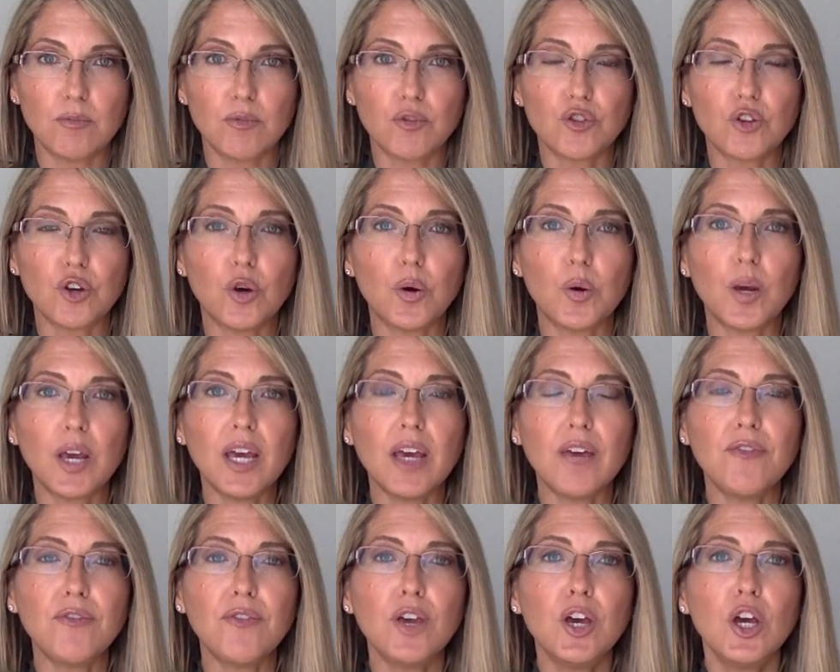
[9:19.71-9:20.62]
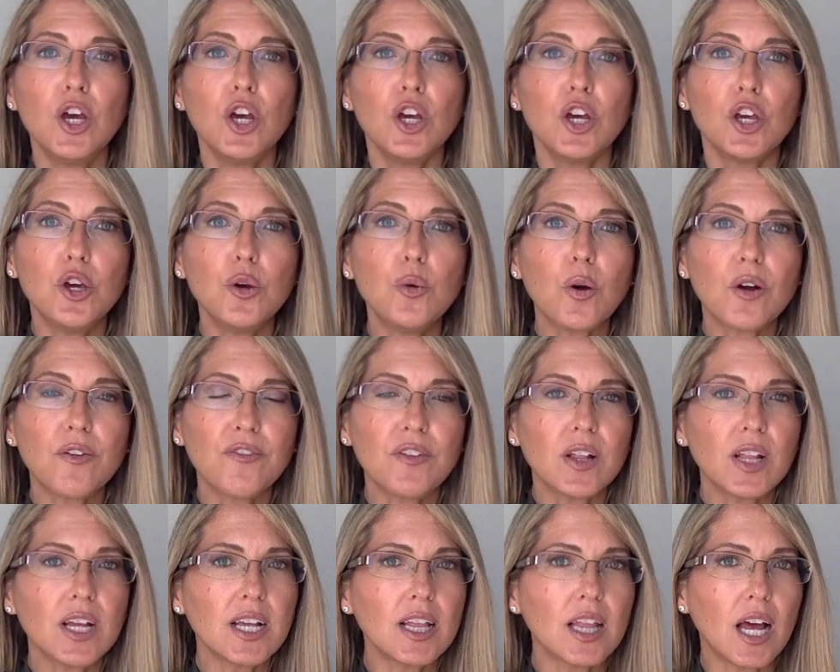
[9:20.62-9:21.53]
So if you are
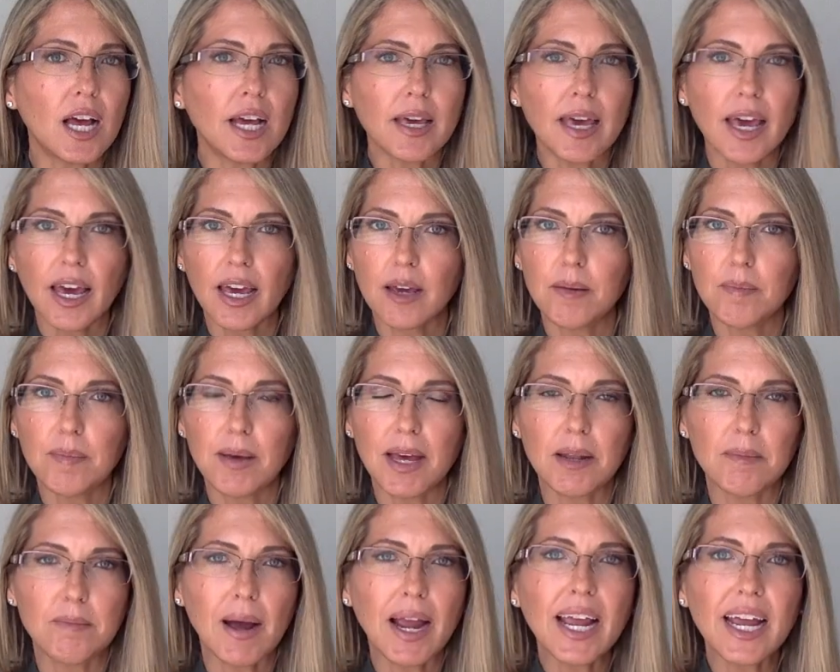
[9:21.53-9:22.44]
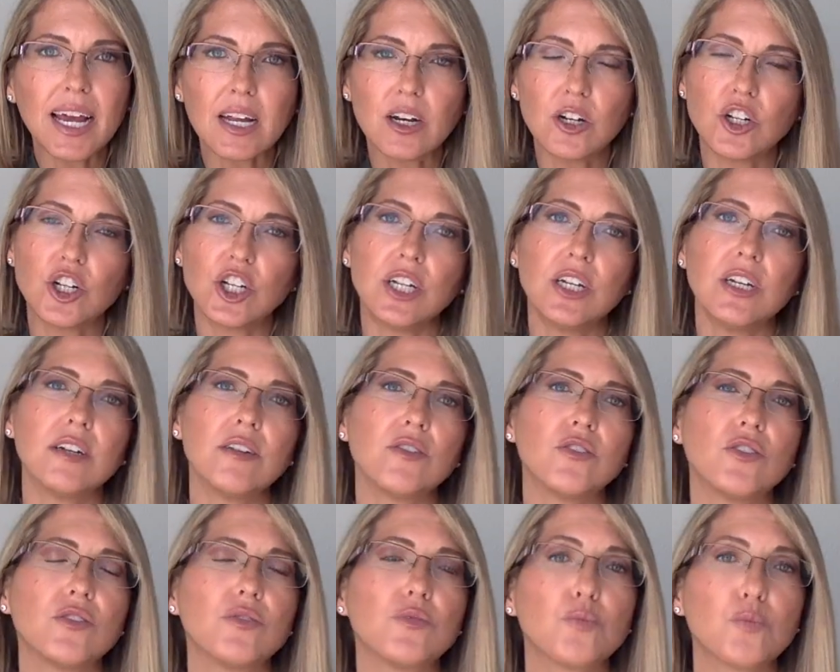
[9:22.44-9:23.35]
feeling like, hey man, my energy is
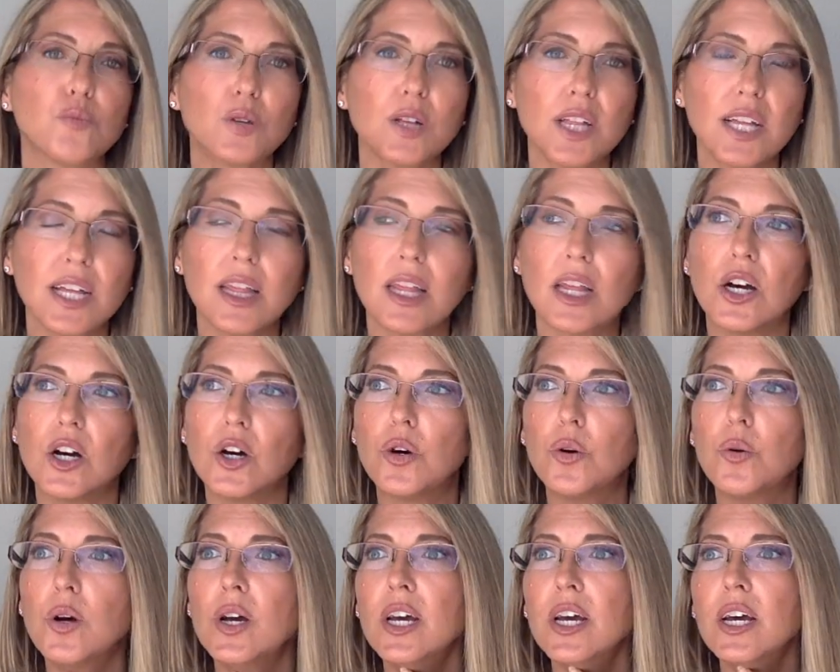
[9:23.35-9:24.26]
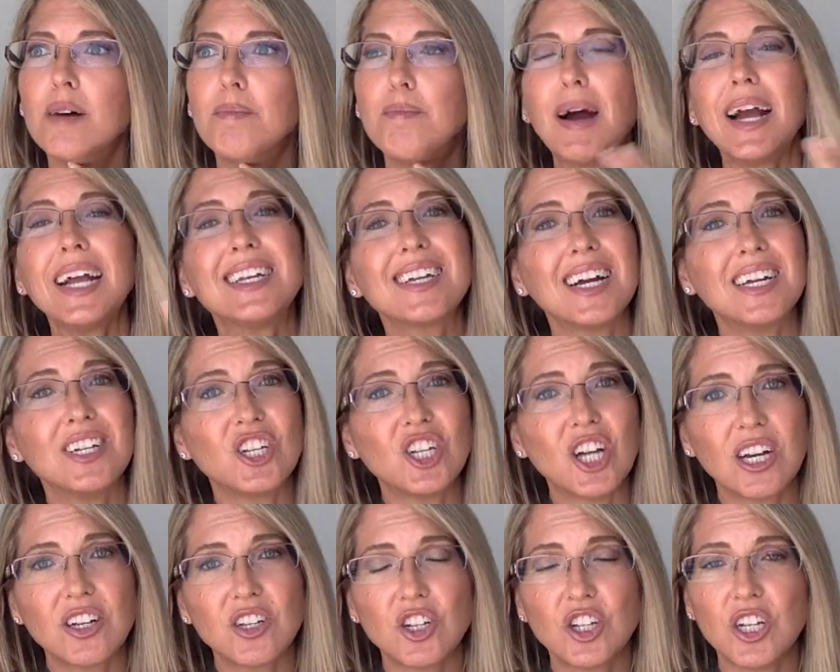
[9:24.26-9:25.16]
just really low, my
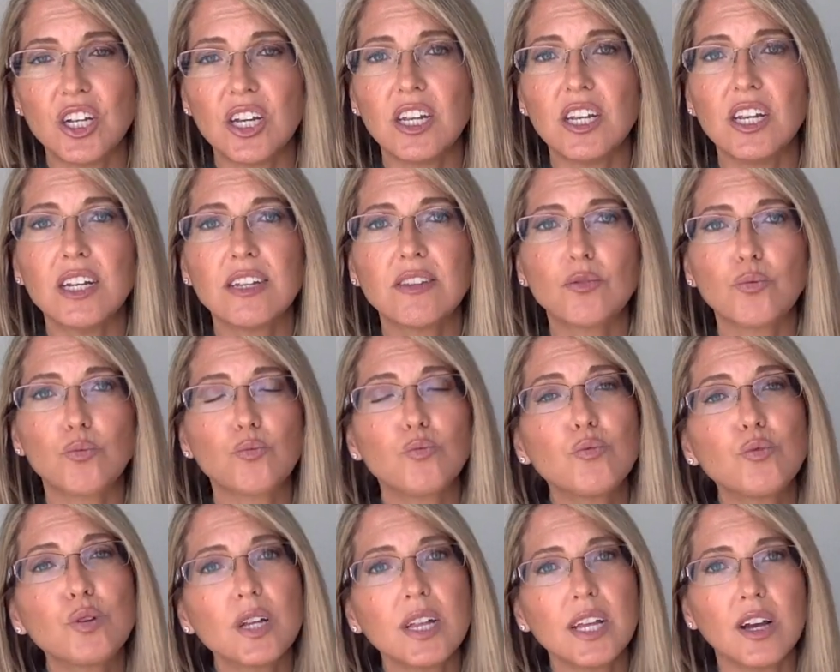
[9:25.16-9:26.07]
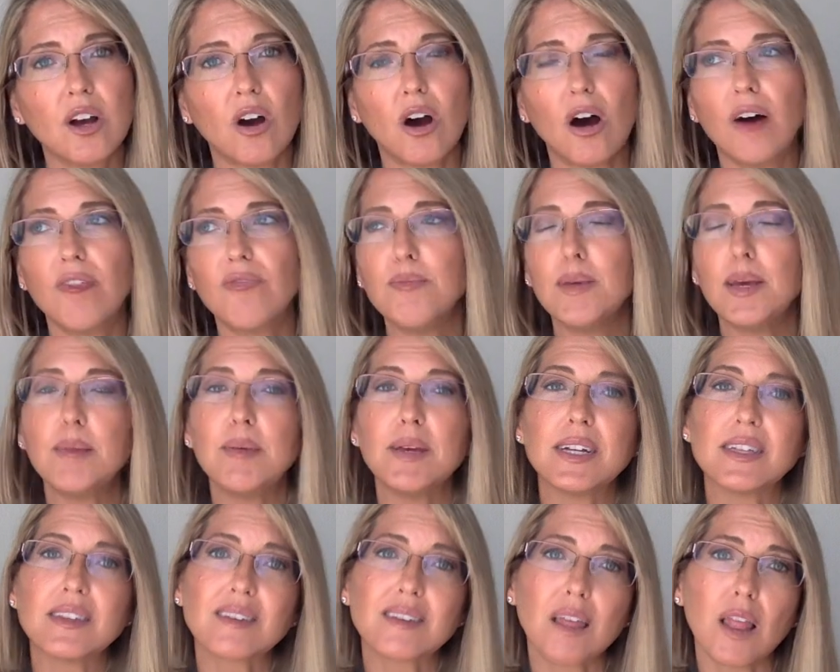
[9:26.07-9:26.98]
digestion, it's really off, maybe
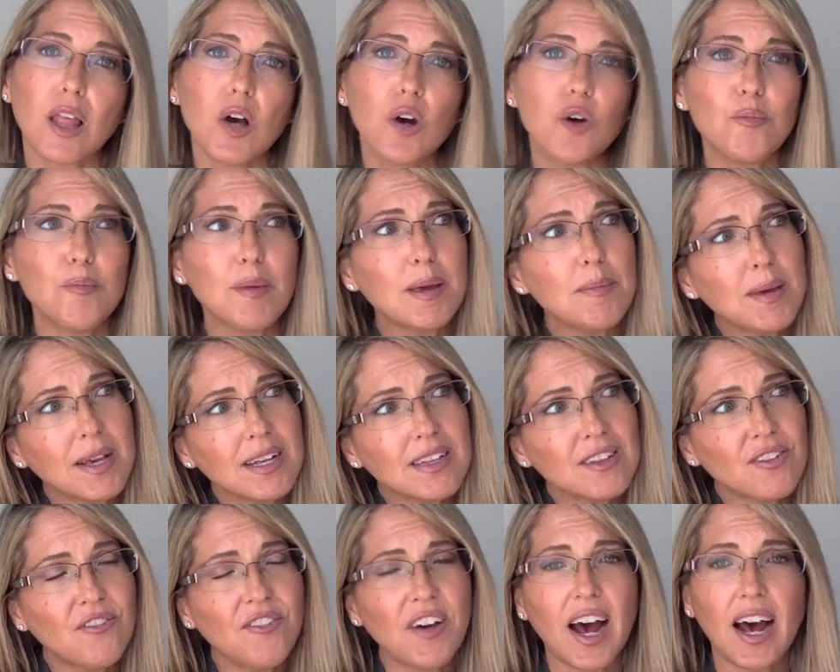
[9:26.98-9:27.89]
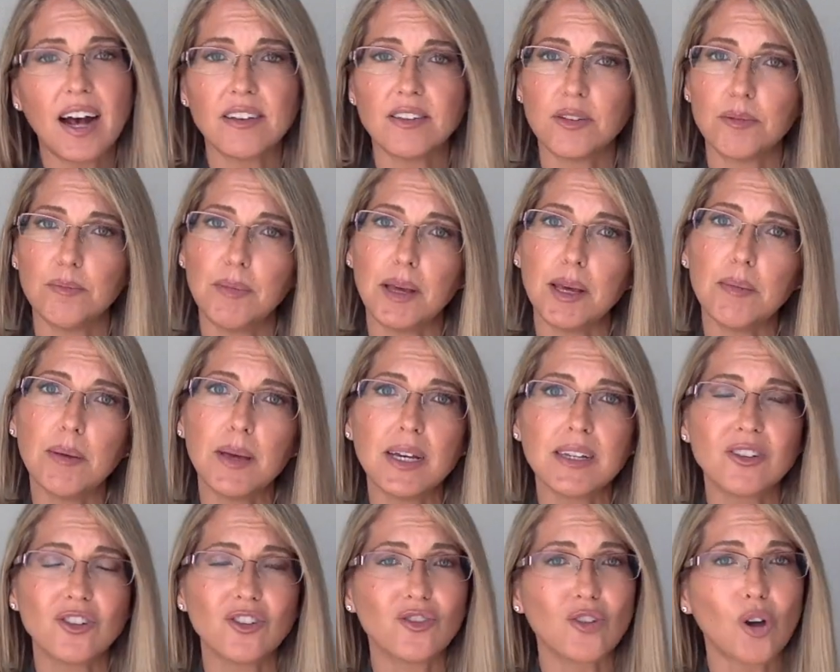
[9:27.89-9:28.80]
it's slow, maybe it's fast, maybe
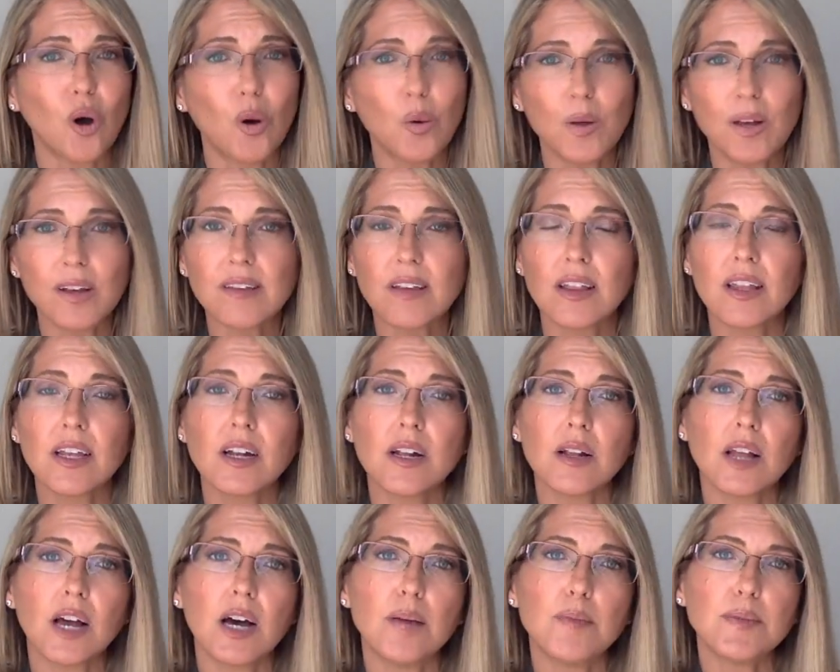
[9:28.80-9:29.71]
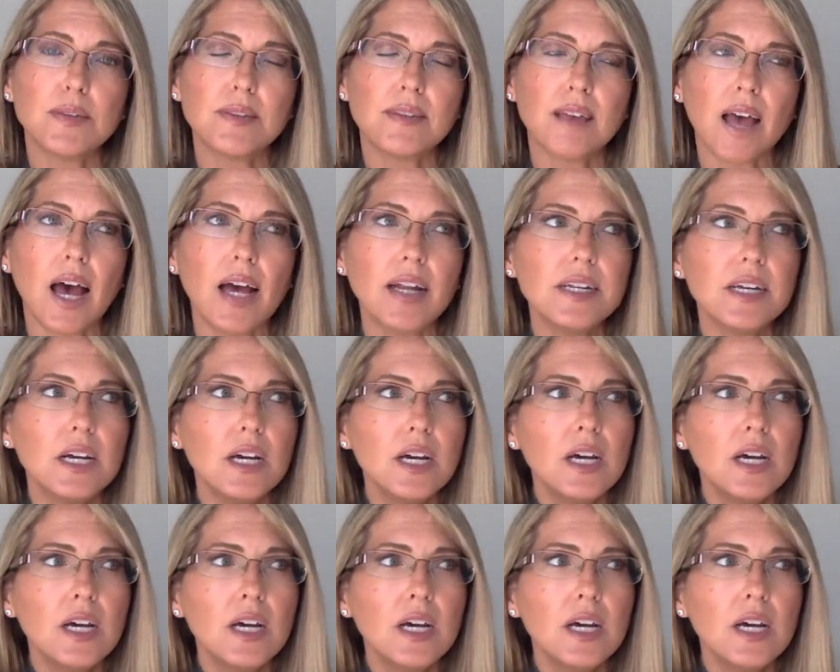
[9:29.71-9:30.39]
it's just always a little upset,